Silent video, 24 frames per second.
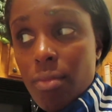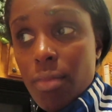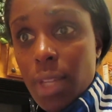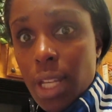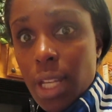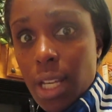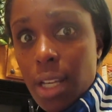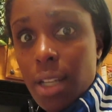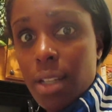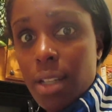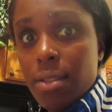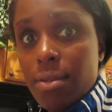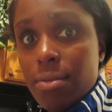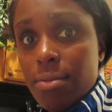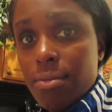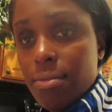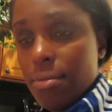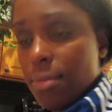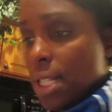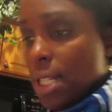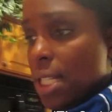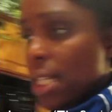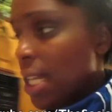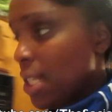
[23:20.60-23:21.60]
Yeah,
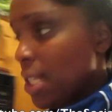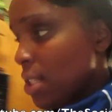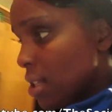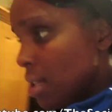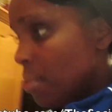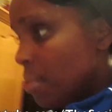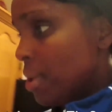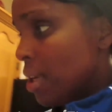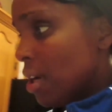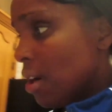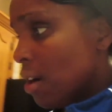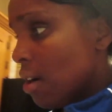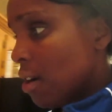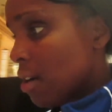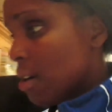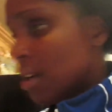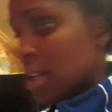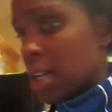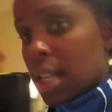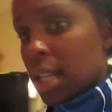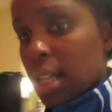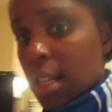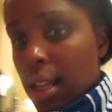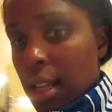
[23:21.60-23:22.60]
and that's gonna be our
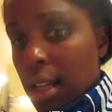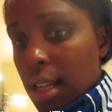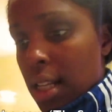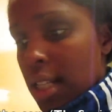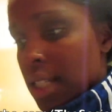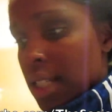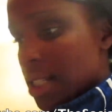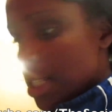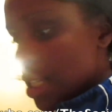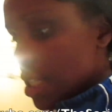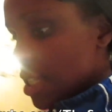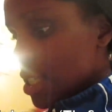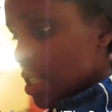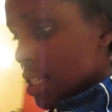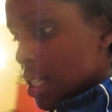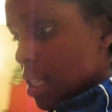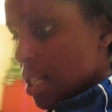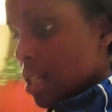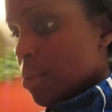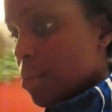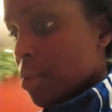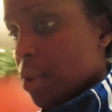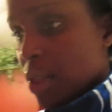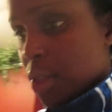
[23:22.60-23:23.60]
din
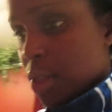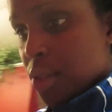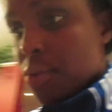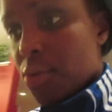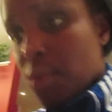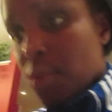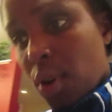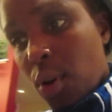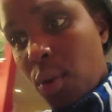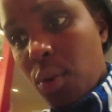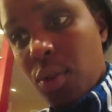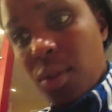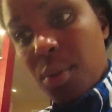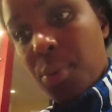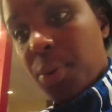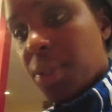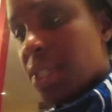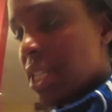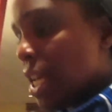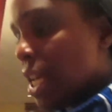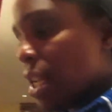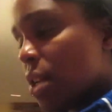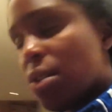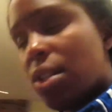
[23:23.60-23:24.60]
din. I'm gonna throw the
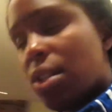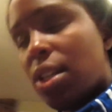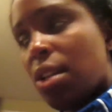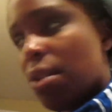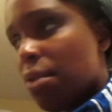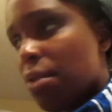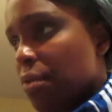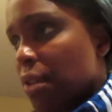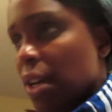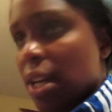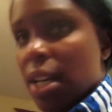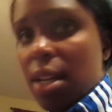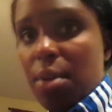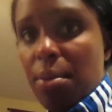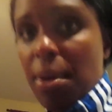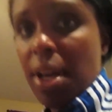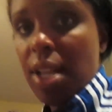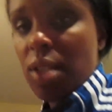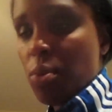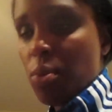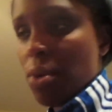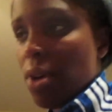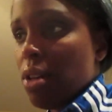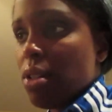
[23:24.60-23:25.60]
potatoes in there. Fuck it, might
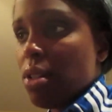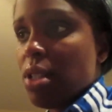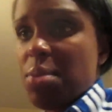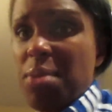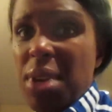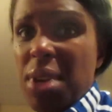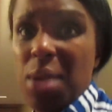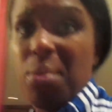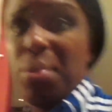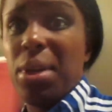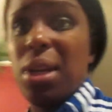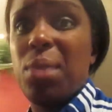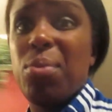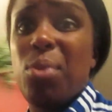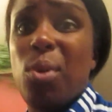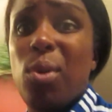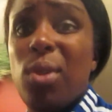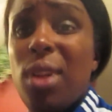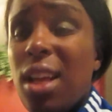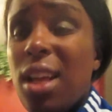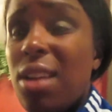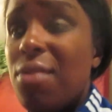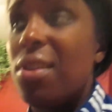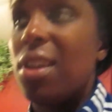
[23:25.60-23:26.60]
as well just make a big bowl
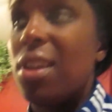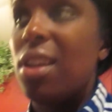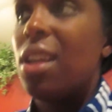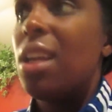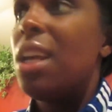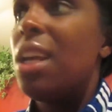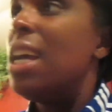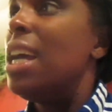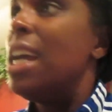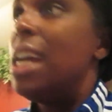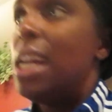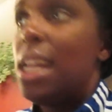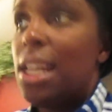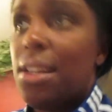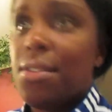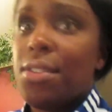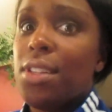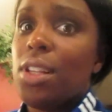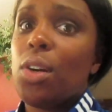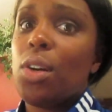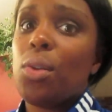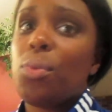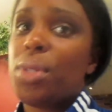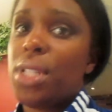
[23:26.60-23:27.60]
out of it. Even
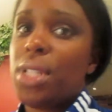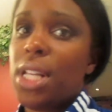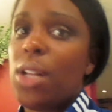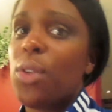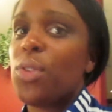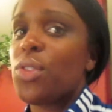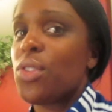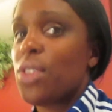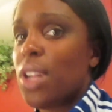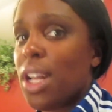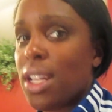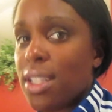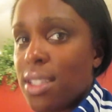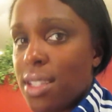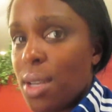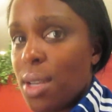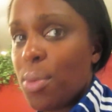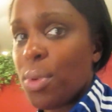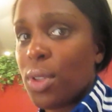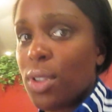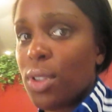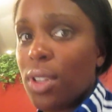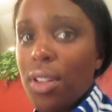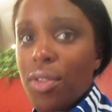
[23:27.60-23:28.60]
though potatoes are not
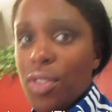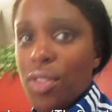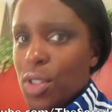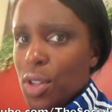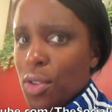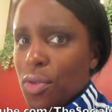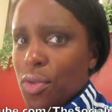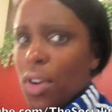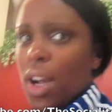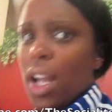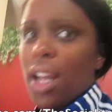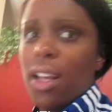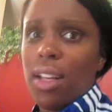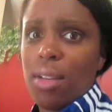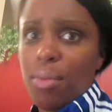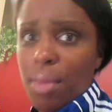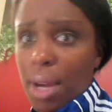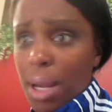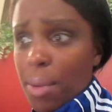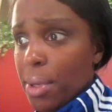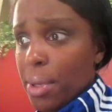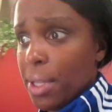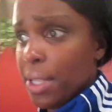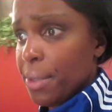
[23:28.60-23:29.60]
typical of stir fry, in
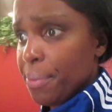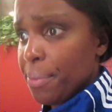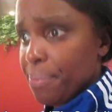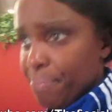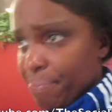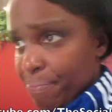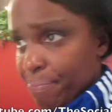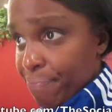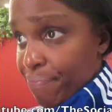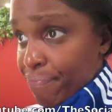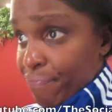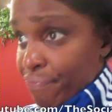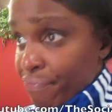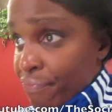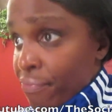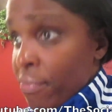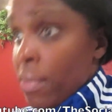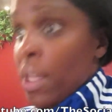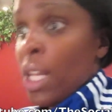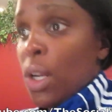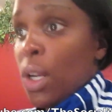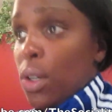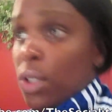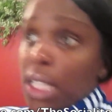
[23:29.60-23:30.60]
my opinion,
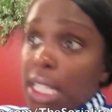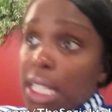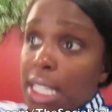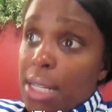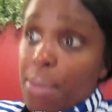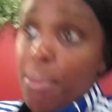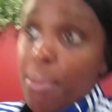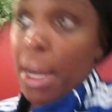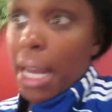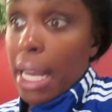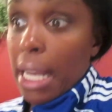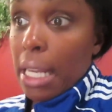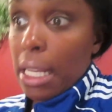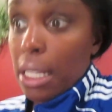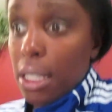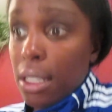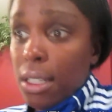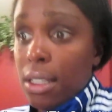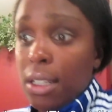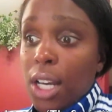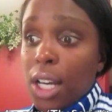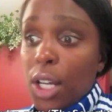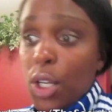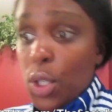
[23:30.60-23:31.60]
or at least in my
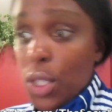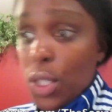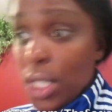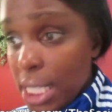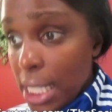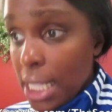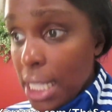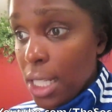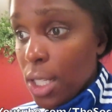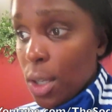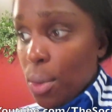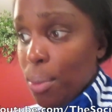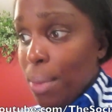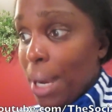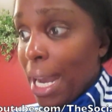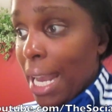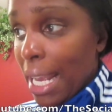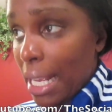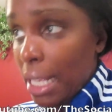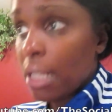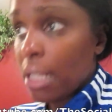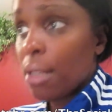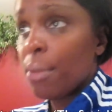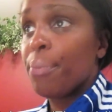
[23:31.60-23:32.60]
understand, you know,
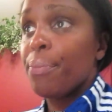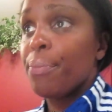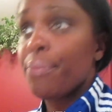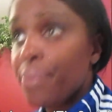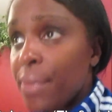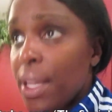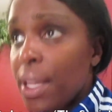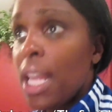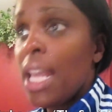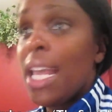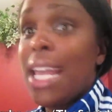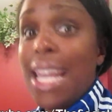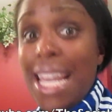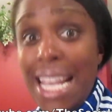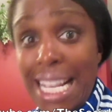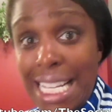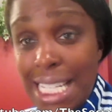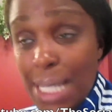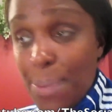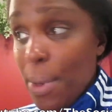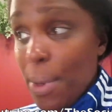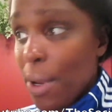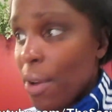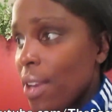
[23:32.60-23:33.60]
my
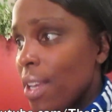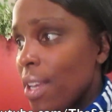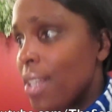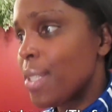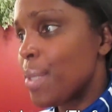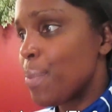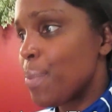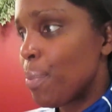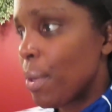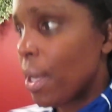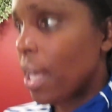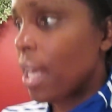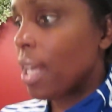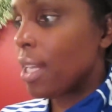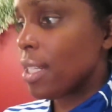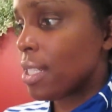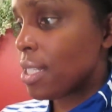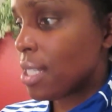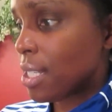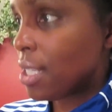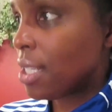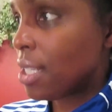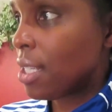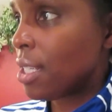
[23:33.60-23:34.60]
experience.
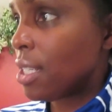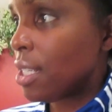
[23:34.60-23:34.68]
But